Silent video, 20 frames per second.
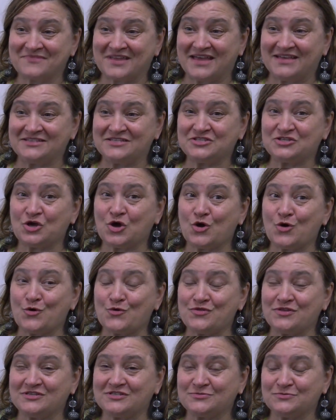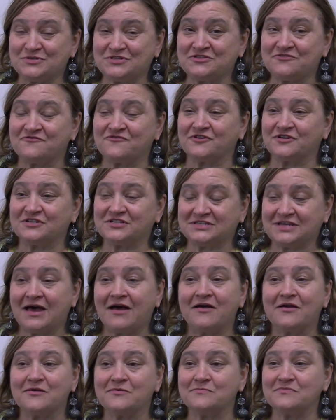And so this was the first
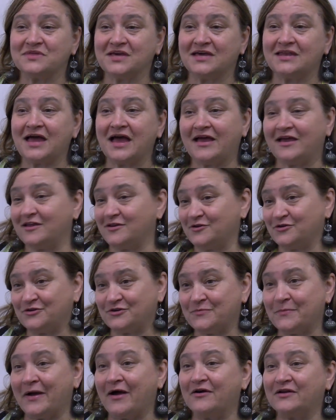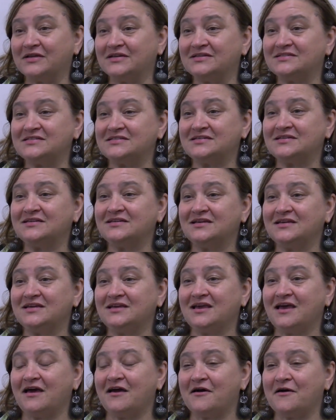time that I had heard about it.
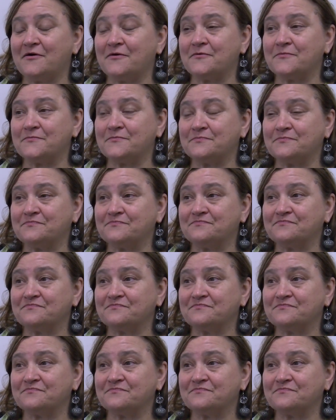Um,